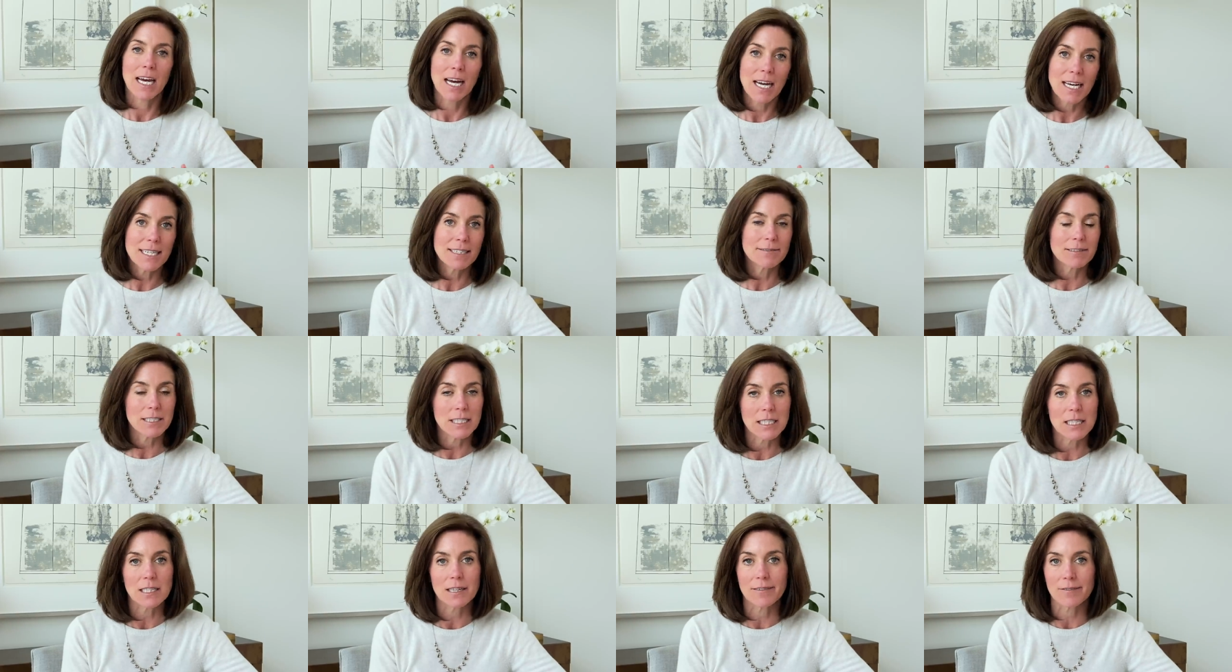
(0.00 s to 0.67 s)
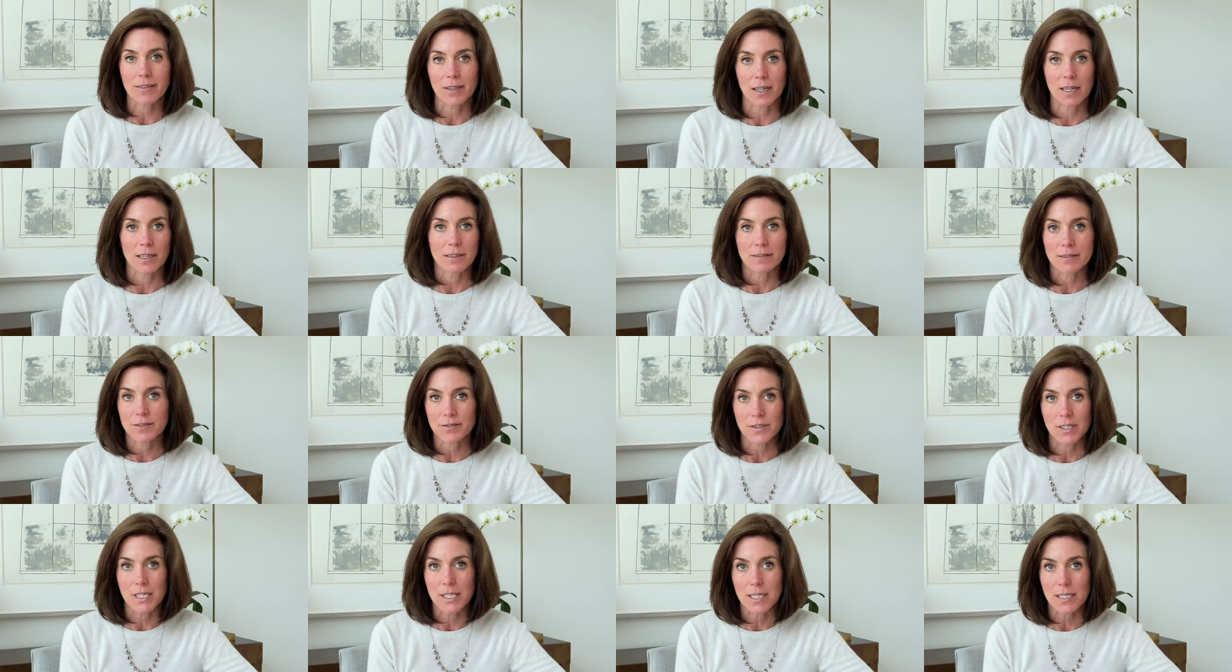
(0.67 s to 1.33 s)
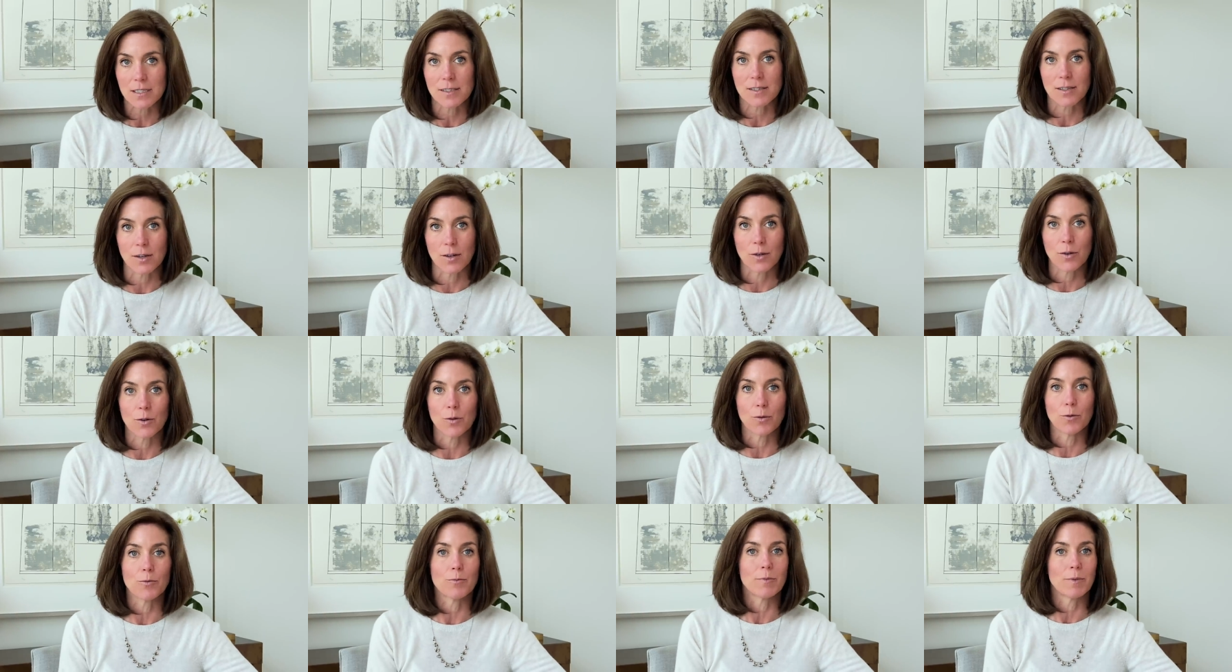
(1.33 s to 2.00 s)
I don't really love the color of teak,
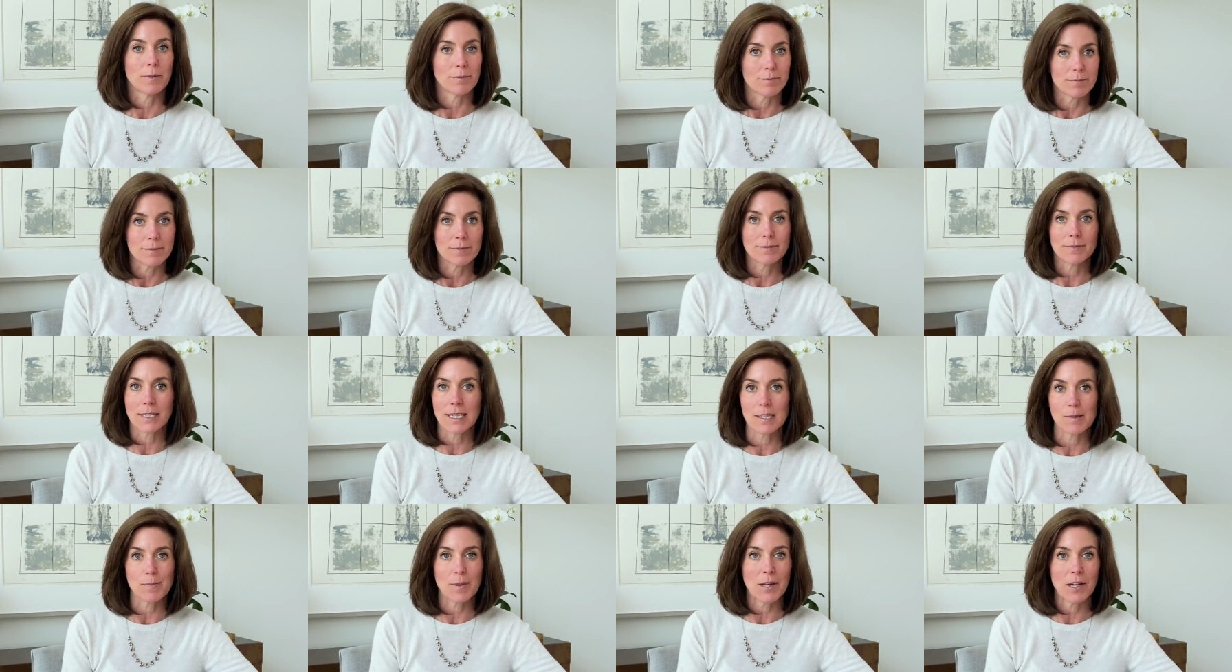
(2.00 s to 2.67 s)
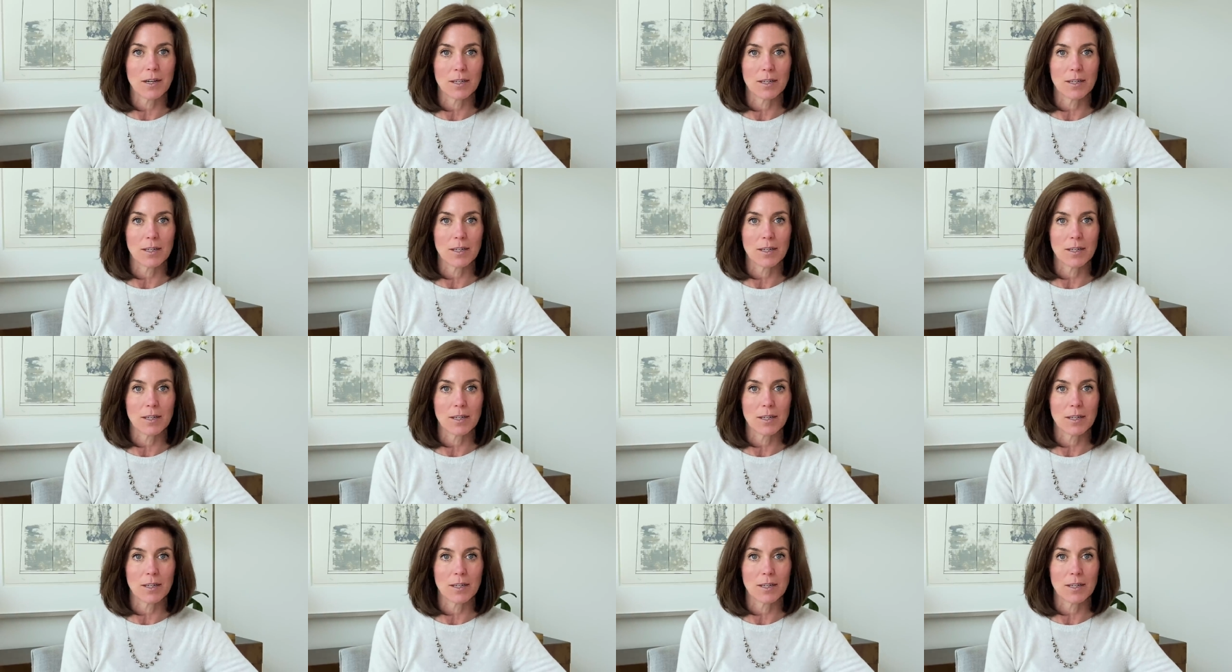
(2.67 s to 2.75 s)
so let's be